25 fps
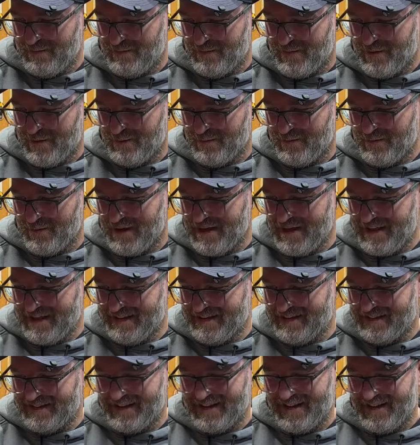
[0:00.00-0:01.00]
we're
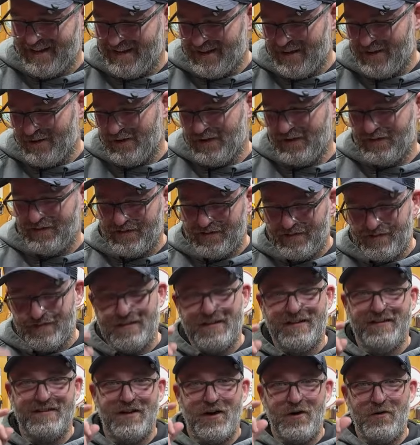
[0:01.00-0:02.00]
eating tonight. Oh, this
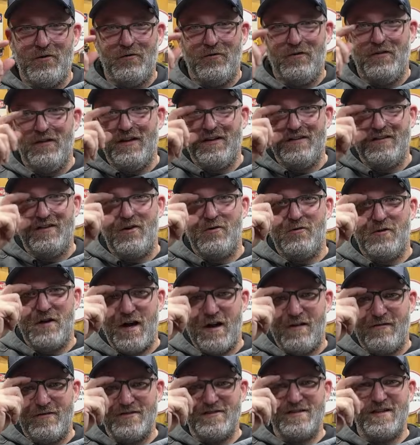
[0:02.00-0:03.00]
whole
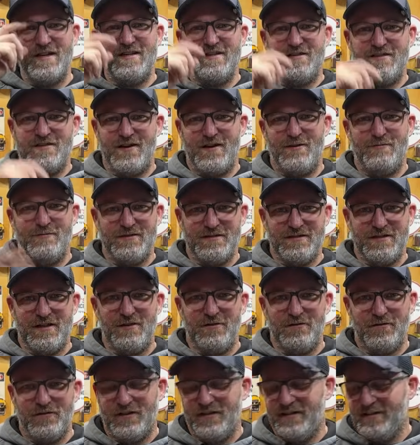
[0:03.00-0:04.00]
conversation always
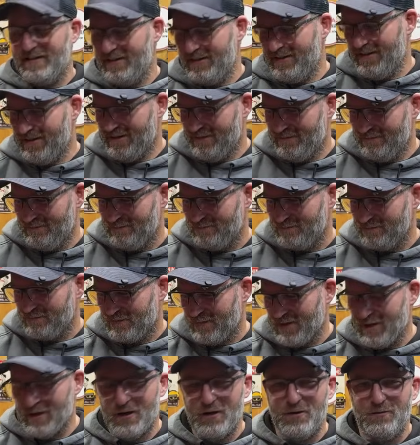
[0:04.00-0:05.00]
goes into
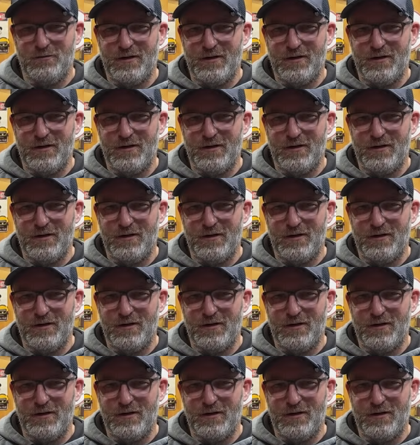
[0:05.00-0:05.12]
who